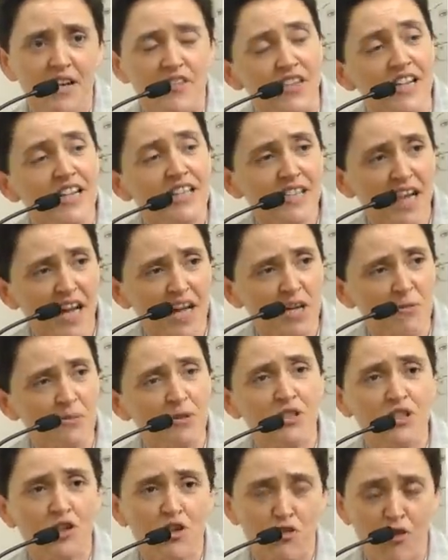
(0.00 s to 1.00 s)
These
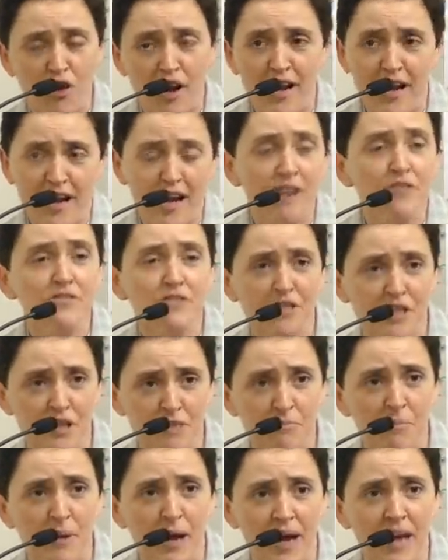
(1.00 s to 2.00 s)
animals cry out
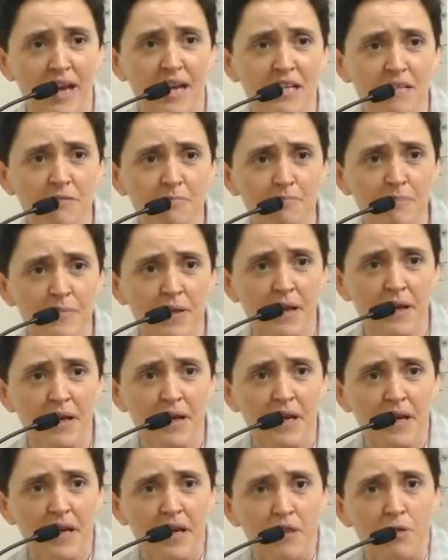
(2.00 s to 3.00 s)
in
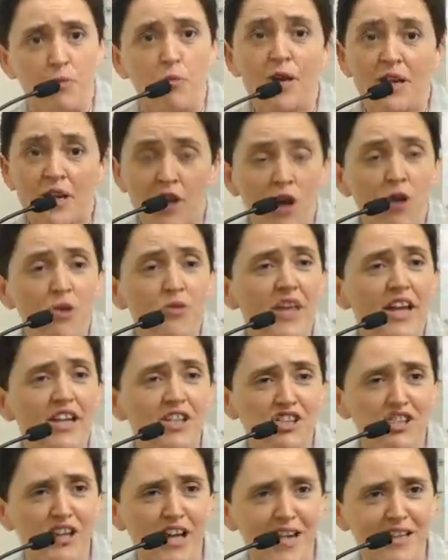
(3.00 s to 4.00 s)
pain. We know they
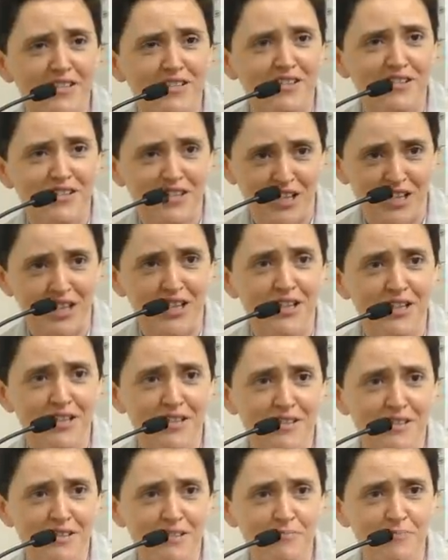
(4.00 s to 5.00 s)
shed
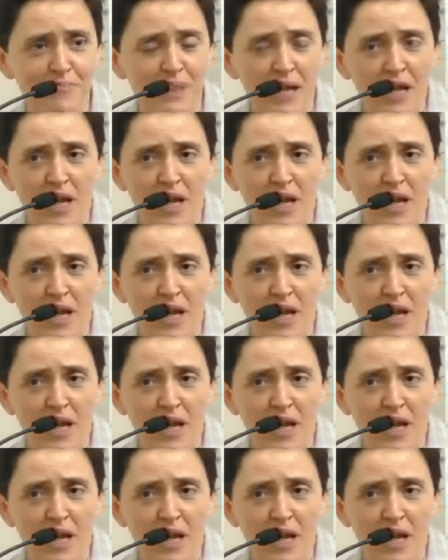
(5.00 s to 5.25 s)
tears.